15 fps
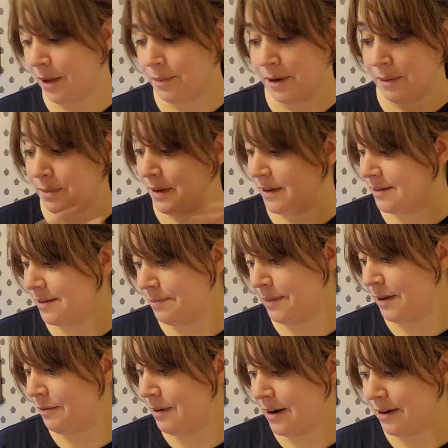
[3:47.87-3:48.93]
I'm going to pick
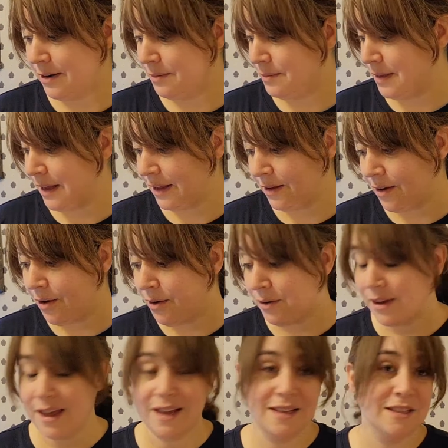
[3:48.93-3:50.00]
something random. Like, oh,
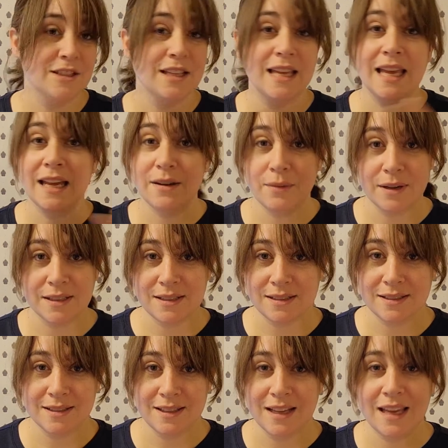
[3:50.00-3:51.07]
okay, it's the quinoa
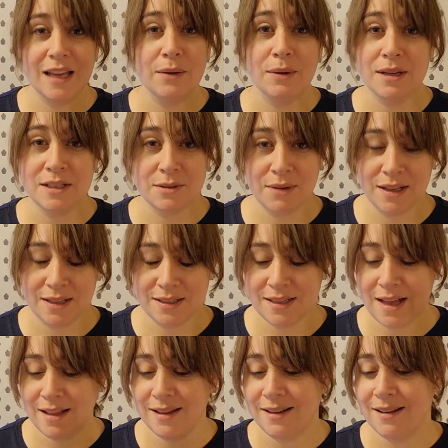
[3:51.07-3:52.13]
Israeli
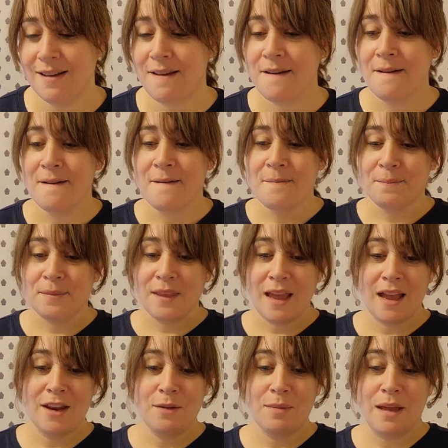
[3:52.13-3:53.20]
salad.
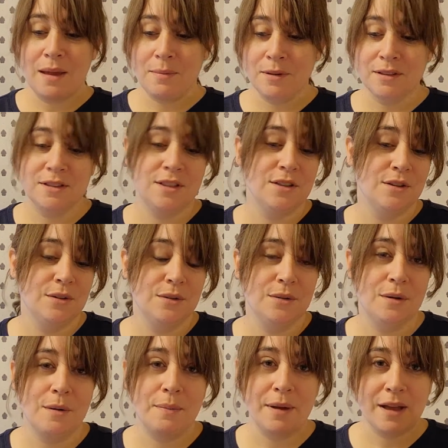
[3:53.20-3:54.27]
And you'll be able
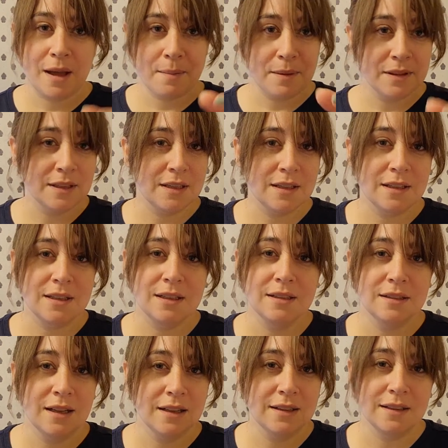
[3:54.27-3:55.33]
to pick up a little
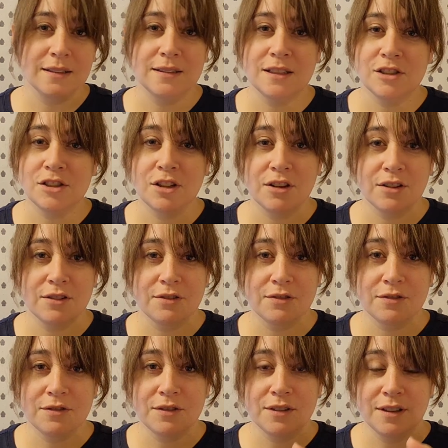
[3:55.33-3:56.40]
dish of
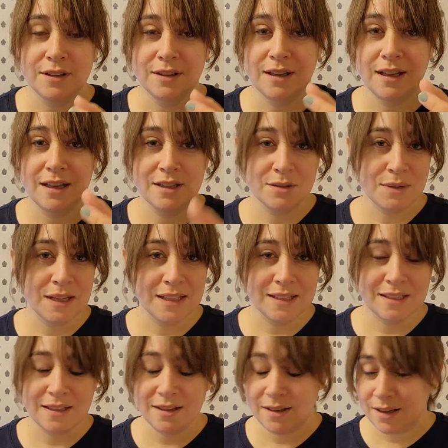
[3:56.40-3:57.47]
the
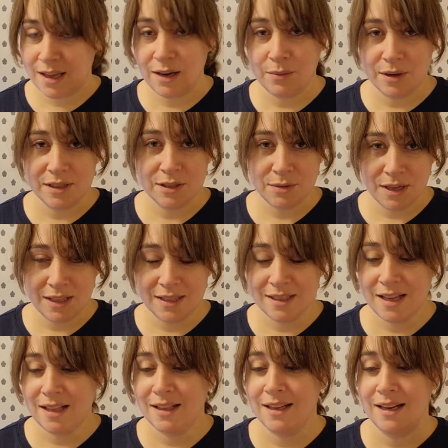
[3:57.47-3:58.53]
quinoa Israeli
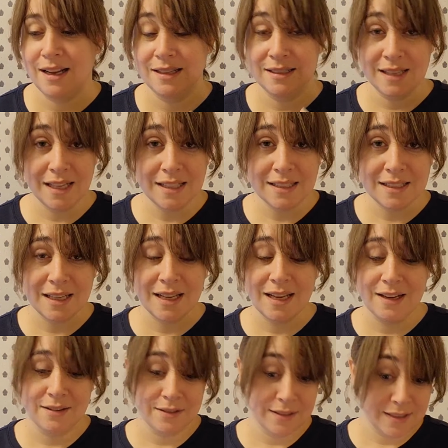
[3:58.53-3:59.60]
salad and taste it.
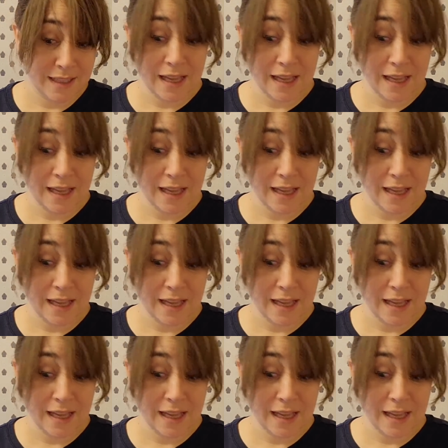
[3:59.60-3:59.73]
And it'll